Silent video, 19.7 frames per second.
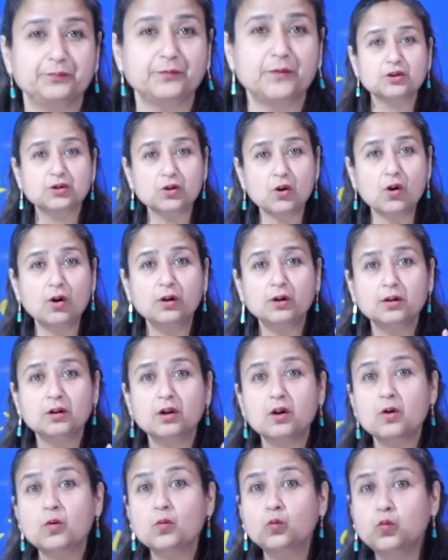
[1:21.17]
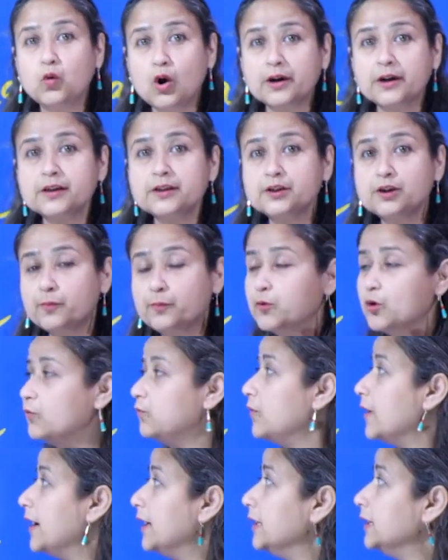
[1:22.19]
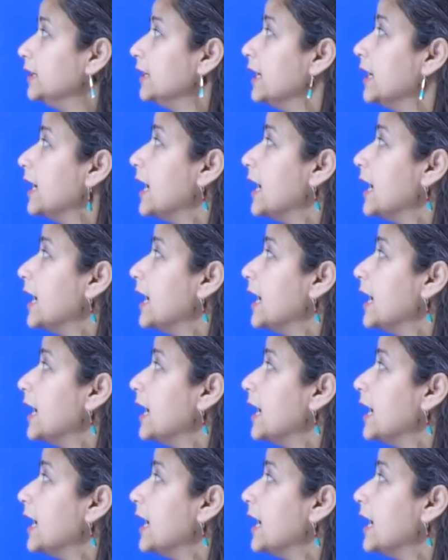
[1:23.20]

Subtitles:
So what is your profile